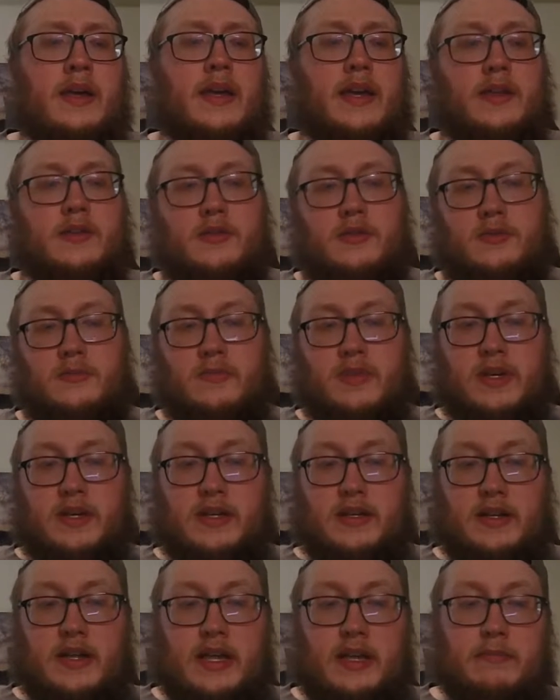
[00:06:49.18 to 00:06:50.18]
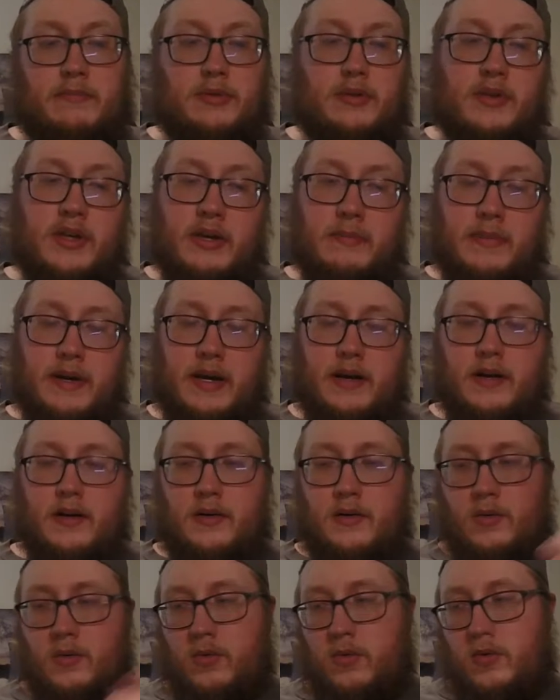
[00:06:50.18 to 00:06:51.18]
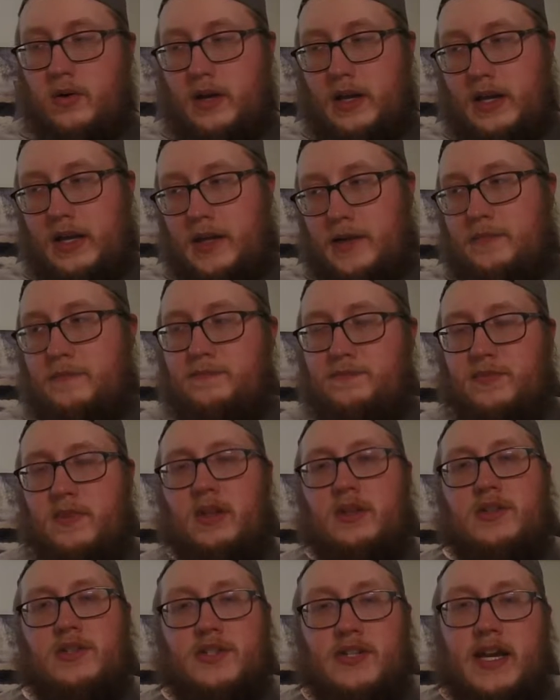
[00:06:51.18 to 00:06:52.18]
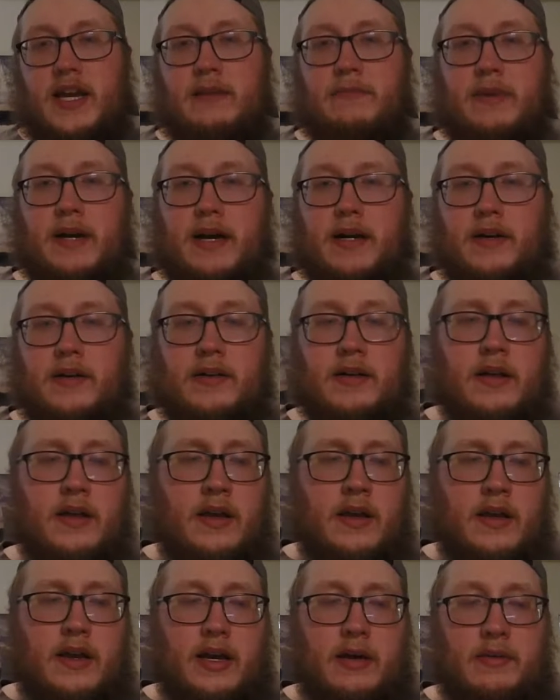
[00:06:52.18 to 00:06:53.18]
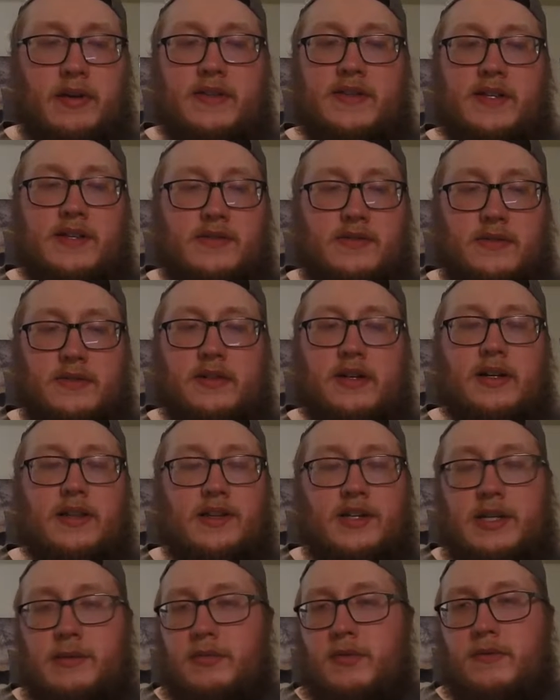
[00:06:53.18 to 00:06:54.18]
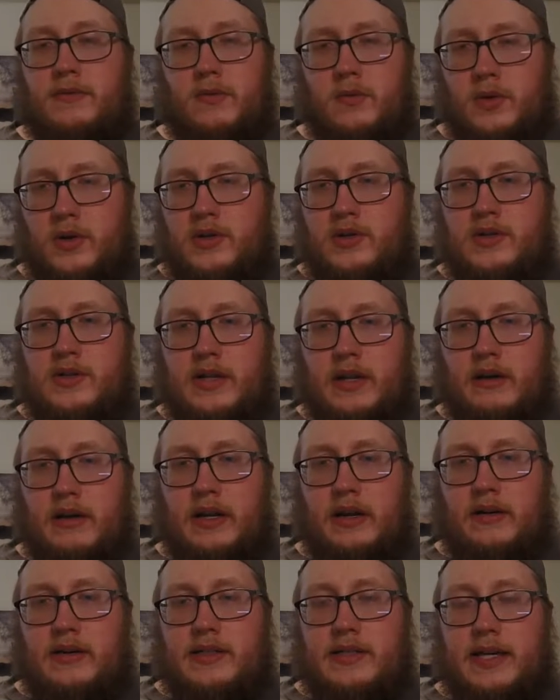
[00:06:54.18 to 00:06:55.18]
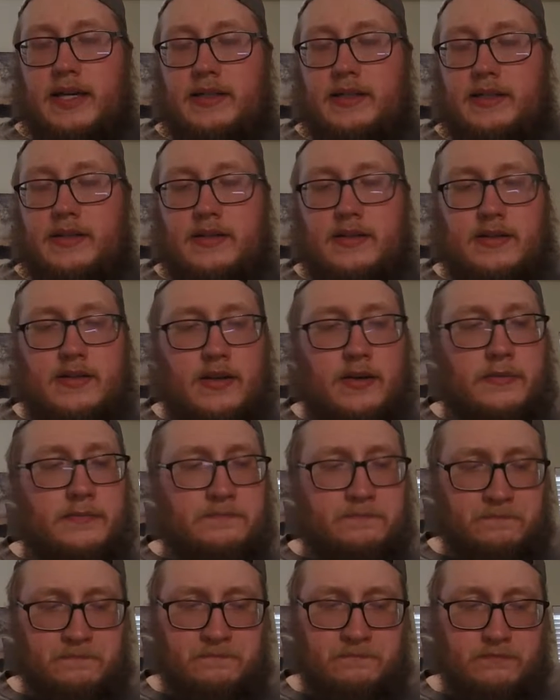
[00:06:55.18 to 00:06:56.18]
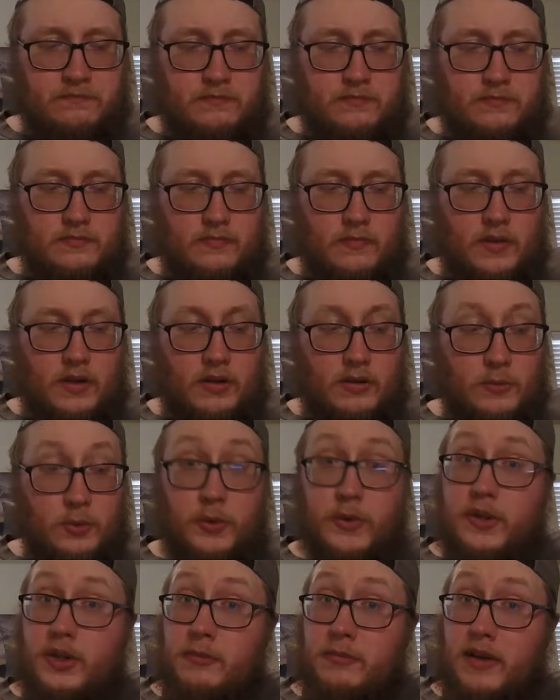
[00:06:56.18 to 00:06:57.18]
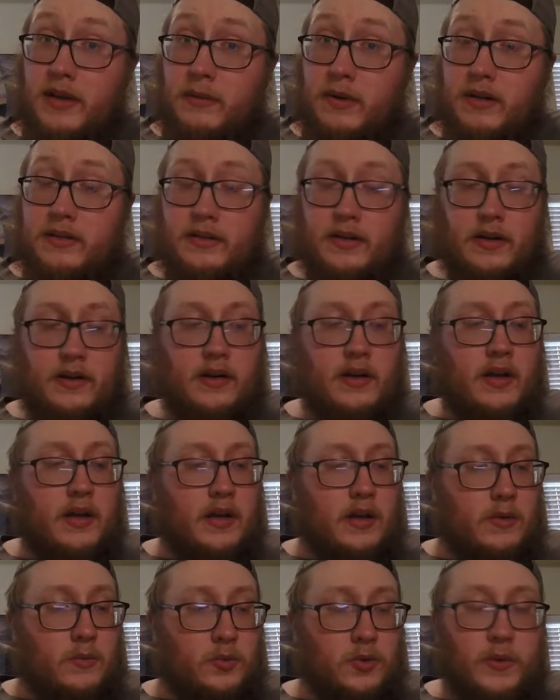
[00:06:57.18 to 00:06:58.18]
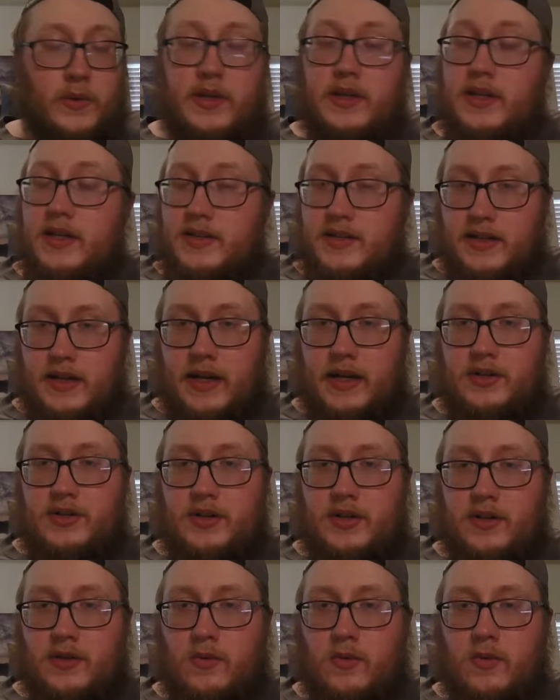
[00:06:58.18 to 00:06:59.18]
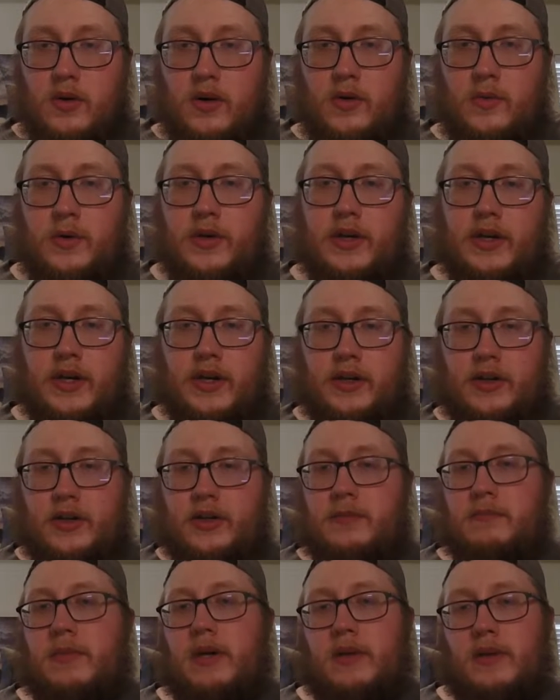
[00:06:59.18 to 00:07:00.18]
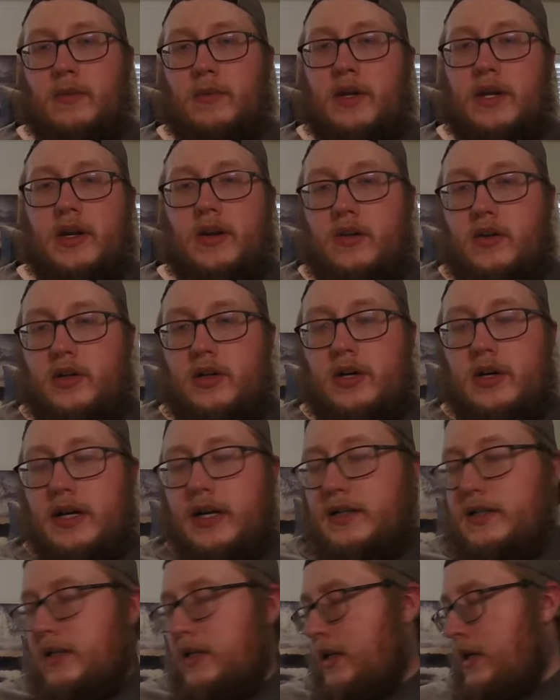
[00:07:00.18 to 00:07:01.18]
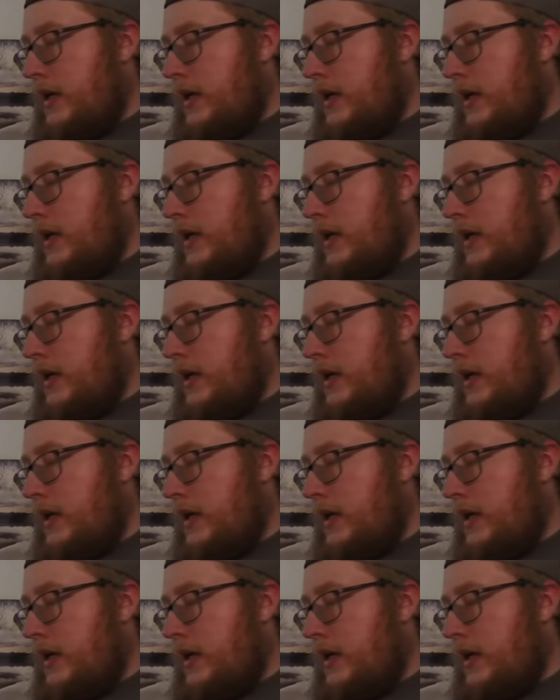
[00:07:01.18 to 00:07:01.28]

either being a bluegill pattern or a shad pattern, because that's a lot of the typical forage down here in Texas. So really good bait right there, really decent action in the water when you got a good belly weighted hook on it.